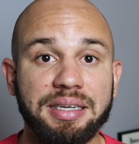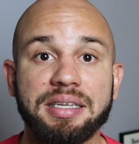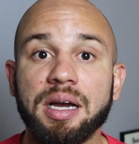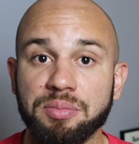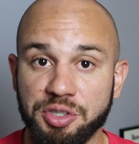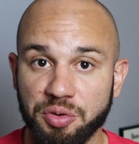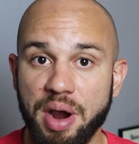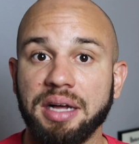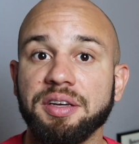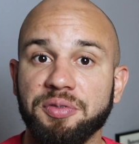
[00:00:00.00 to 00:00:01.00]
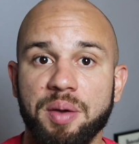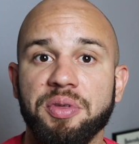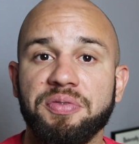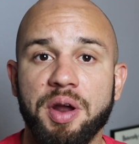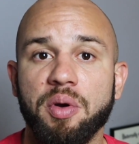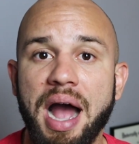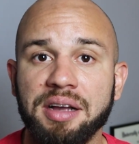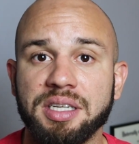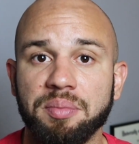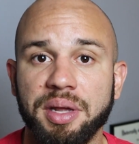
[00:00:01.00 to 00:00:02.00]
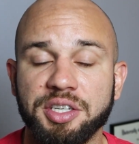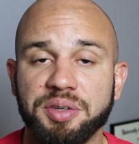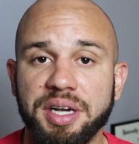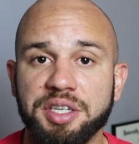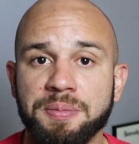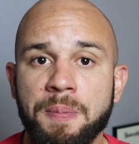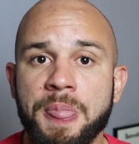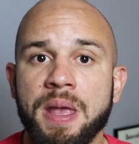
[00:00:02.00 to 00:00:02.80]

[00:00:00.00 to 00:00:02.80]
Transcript: it comes directly from the Federal Housing Administration.